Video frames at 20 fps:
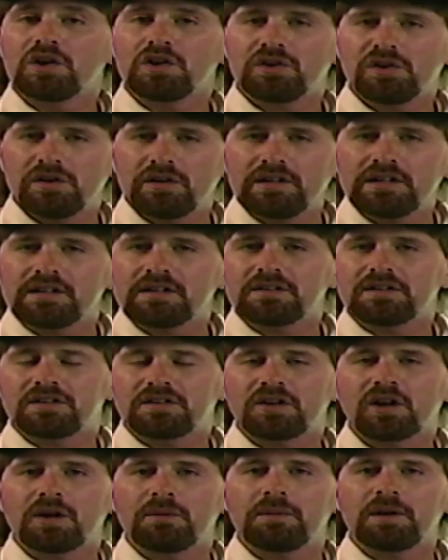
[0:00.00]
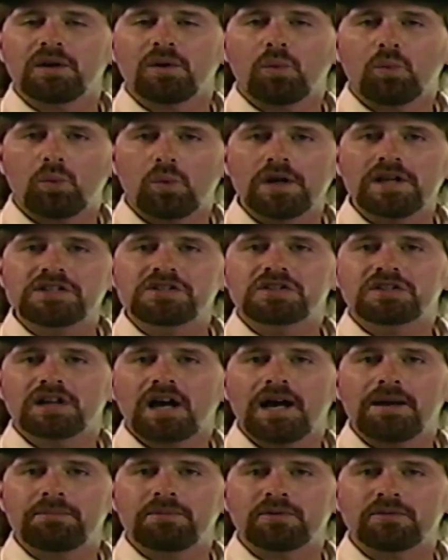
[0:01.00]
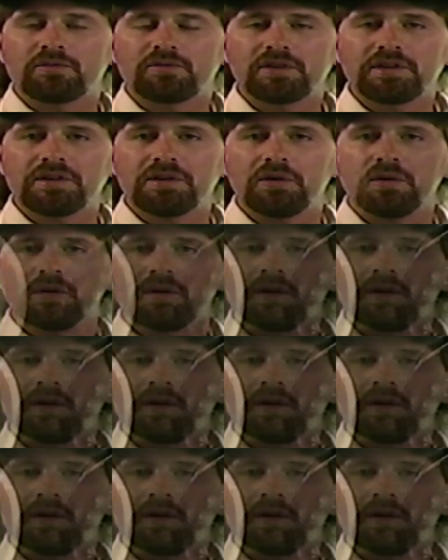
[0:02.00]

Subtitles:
You need to determine which type of reel